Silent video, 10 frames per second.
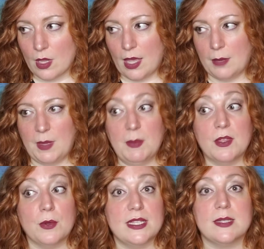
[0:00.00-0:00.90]
and maybe
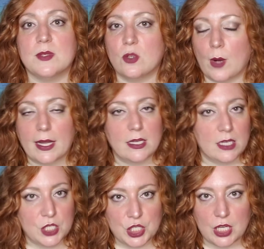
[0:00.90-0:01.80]
there is some soul
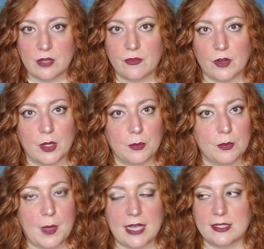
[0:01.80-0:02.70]
recognition from
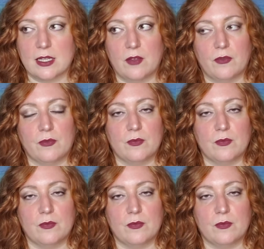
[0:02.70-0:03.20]
a past life,